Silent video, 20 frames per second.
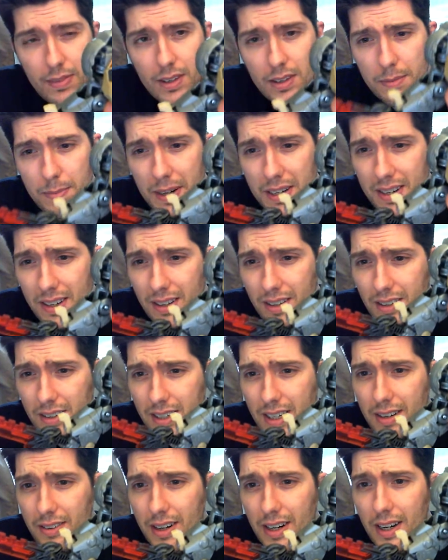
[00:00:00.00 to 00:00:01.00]
especially
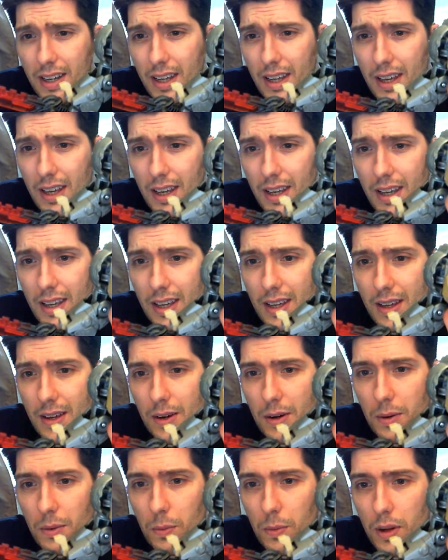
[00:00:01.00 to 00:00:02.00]
considering
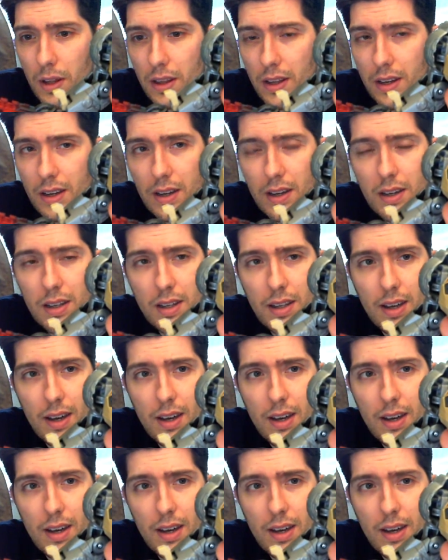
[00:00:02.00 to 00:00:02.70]
what the